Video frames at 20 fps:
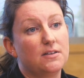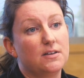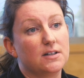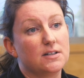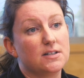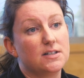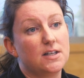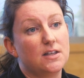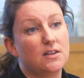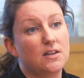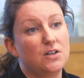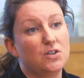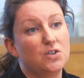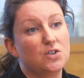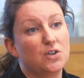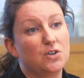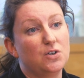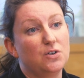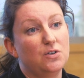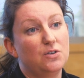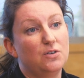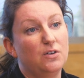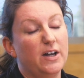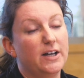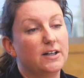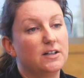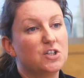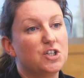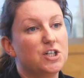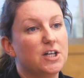things that they do,
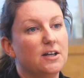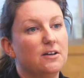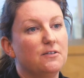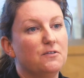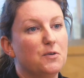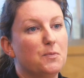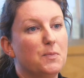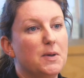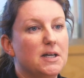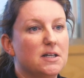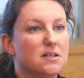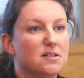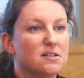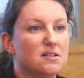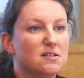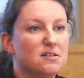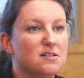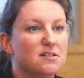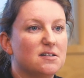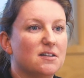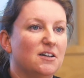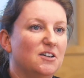like checking for pests.